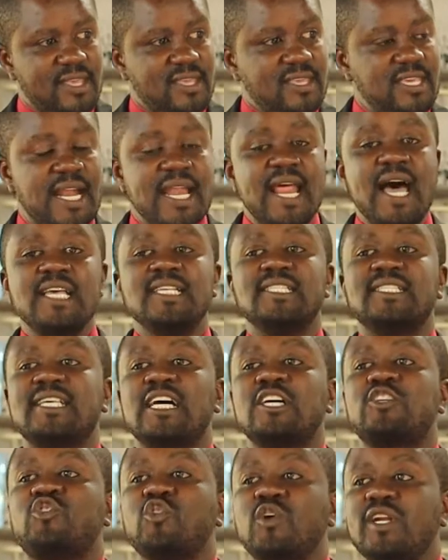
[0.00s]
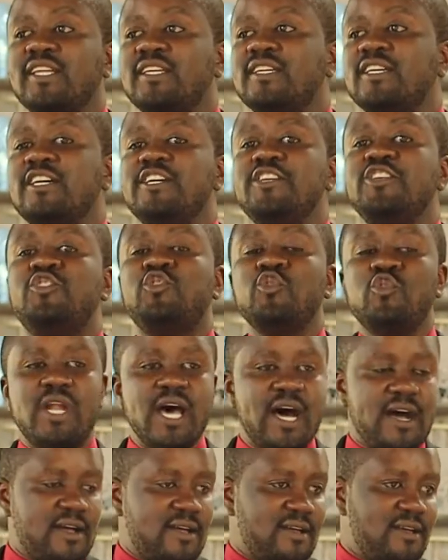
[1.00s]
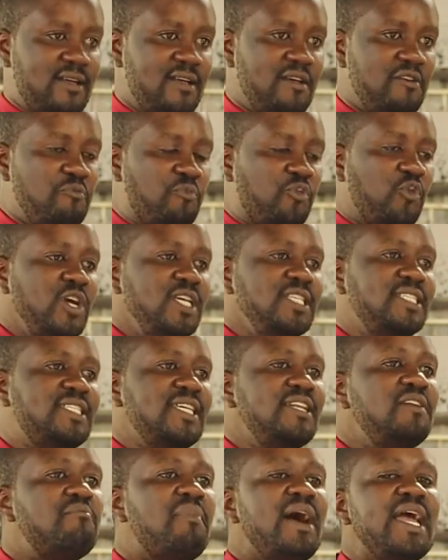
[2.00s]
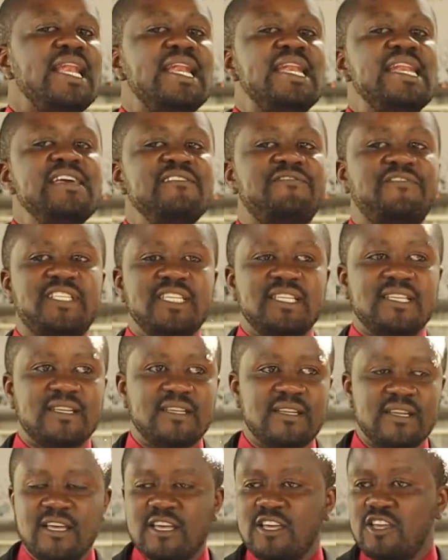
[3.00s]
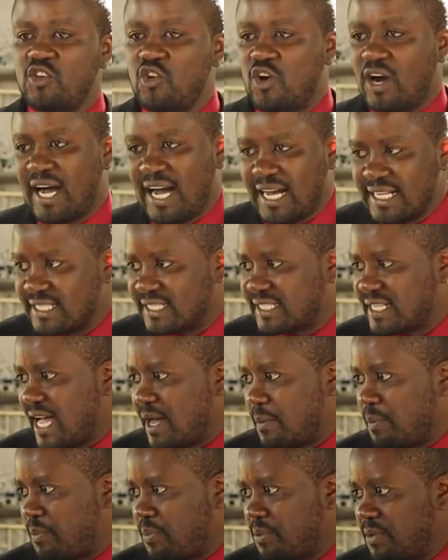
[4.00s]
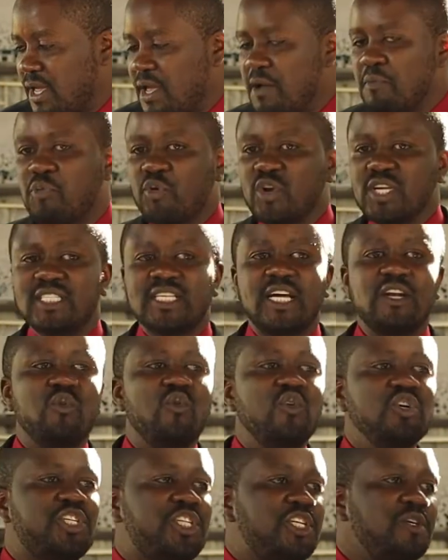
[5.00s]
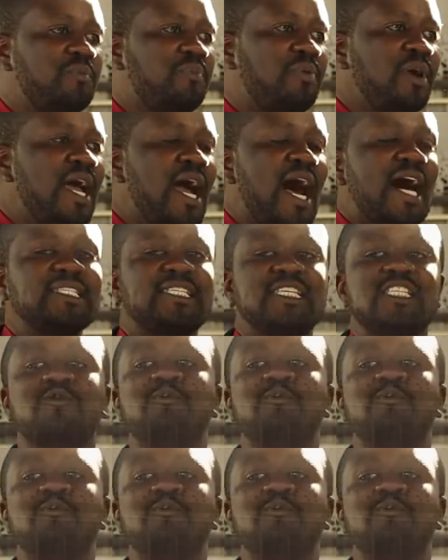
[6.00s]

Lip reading: Yada is actually Judah, praising by lifting your hands up. Praise and worship has a